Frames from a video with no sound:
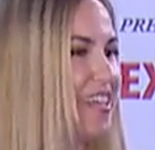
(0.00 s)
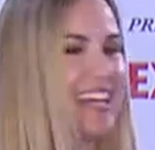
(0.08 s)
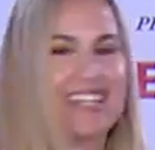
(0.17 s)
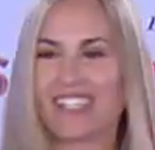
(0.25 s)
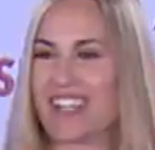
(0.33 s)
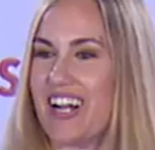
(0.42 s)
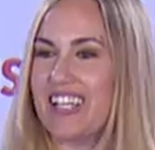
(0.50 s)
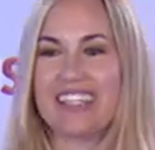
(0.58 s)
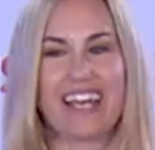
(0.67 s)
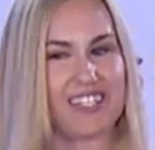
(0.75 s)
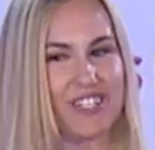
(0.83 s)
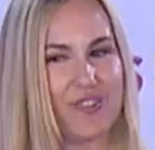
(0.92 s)
We like to call it
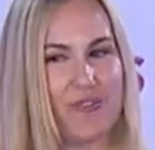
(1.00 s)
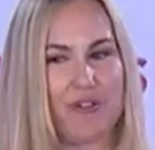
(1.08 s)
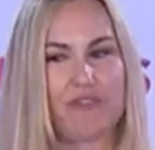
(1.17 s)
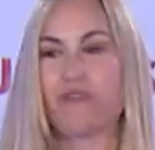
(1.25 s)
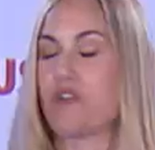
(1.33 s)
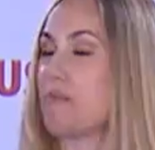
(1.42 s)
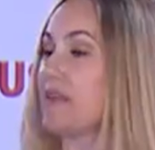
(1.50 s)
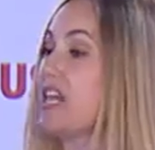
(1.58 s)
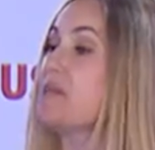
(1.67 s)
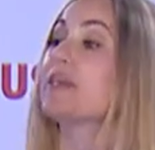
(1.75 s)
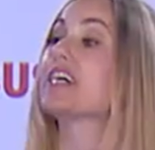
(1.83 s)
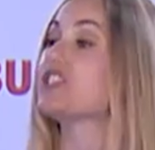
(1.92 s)
that SCORE
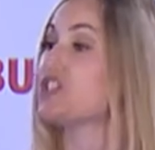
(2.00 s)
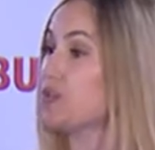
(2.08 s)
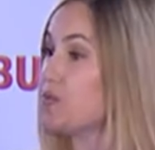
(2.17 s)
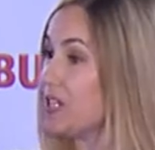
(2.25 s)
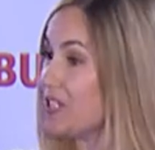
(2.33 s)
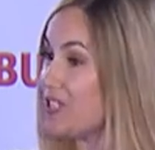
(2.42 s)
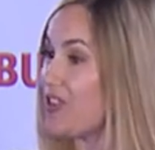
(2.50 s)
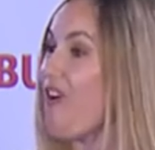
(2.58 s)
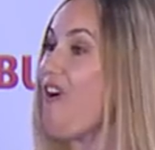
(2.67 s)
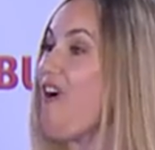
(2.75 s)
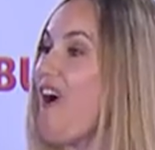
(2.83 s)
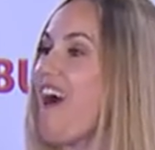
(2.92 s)
formula because you will
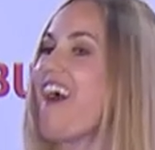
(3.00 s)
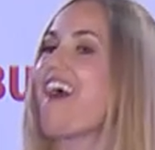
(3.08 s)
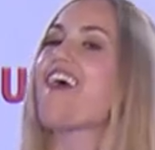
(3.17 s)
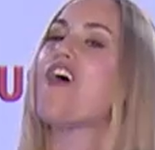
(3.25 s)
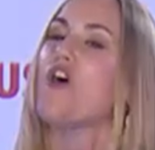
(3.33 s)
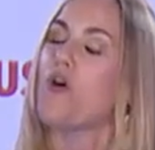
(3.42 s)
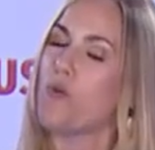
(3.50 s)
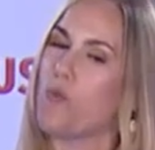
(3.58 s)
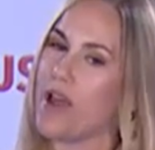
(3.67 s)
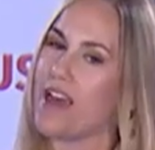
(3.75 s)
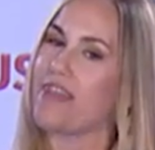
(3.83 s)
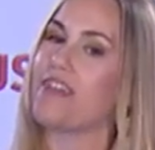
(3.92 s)
score
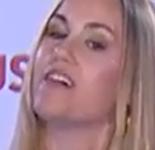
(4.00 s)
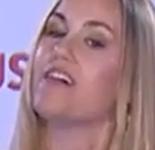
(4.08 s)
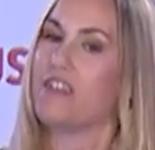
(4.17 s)
with